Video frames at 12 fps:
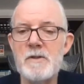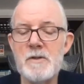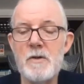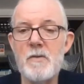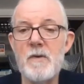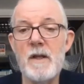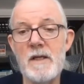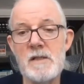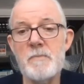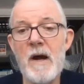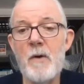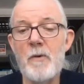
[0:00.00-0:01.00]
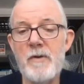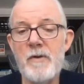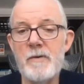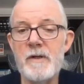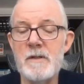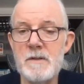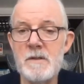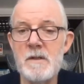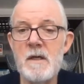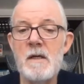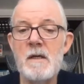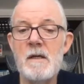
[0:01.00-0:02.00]
So the less power there is,
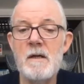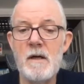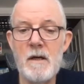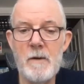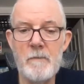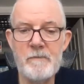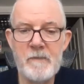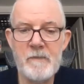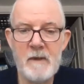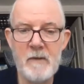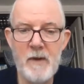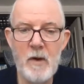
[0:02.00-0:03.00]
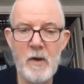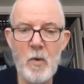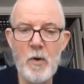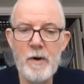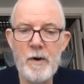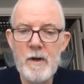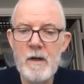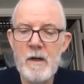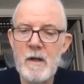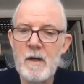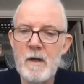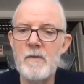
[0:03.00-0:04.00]
um, the lower
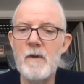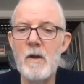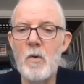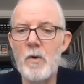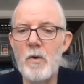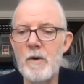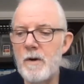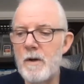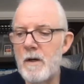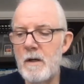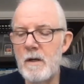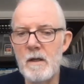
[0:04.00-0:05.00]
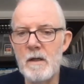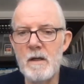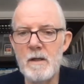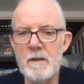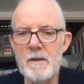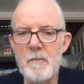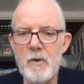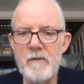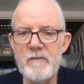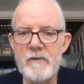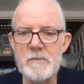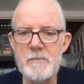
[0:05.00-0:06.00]
the lower uh, uh, number
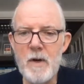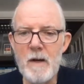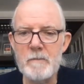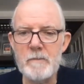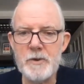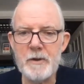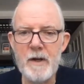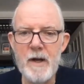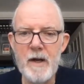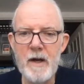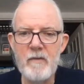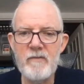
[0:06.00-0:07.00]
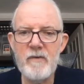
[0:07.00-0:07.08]
of these problems you're going to have.